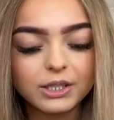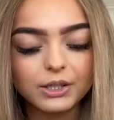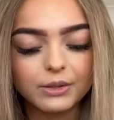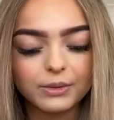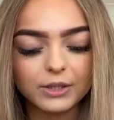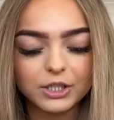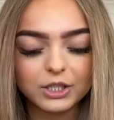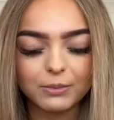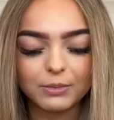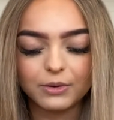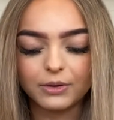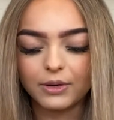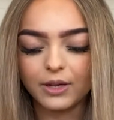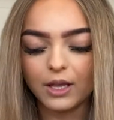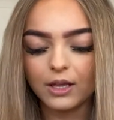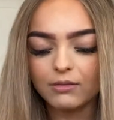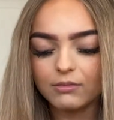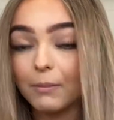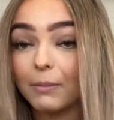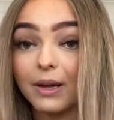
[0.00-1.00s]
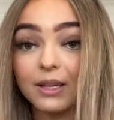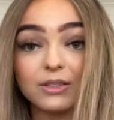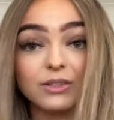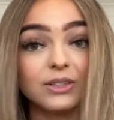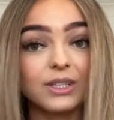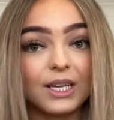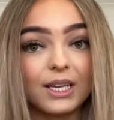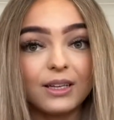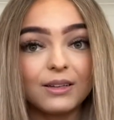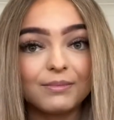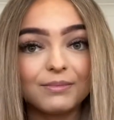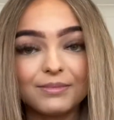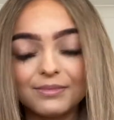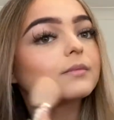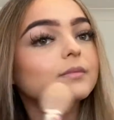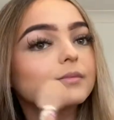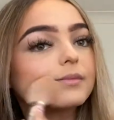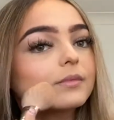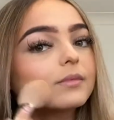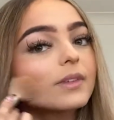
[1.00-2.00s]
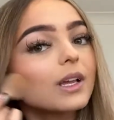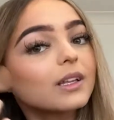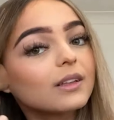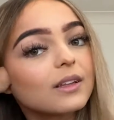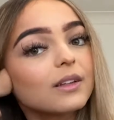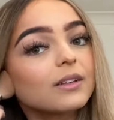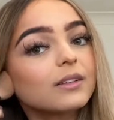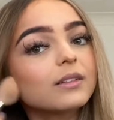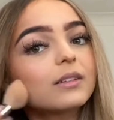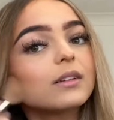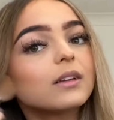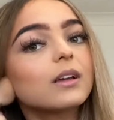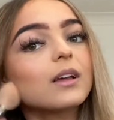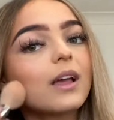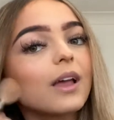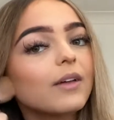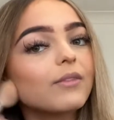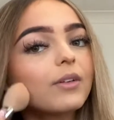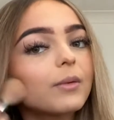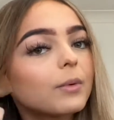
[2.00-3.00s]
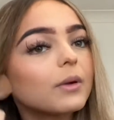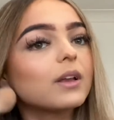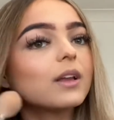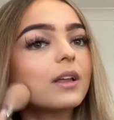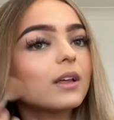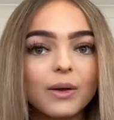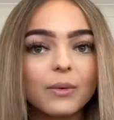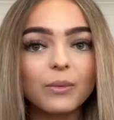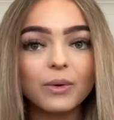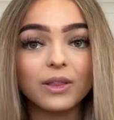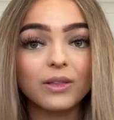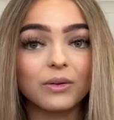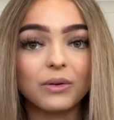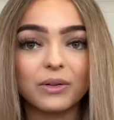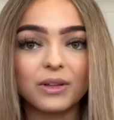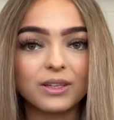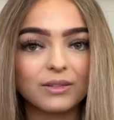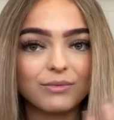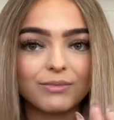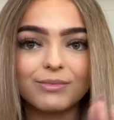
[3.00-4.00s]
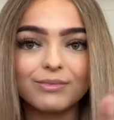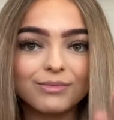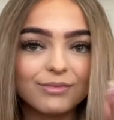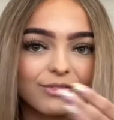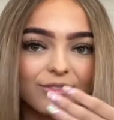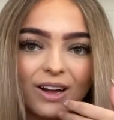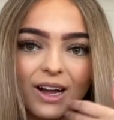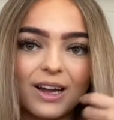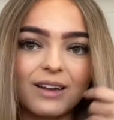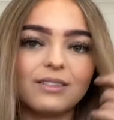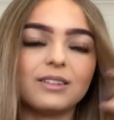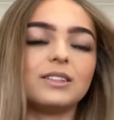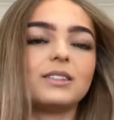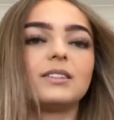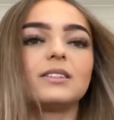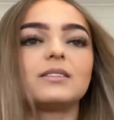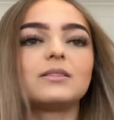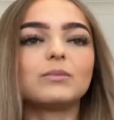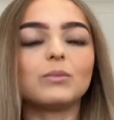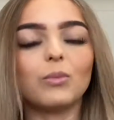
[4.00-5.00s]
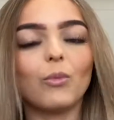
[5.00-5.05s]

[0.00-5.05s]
know when she bought it. But I took it. and then everybody with all this virus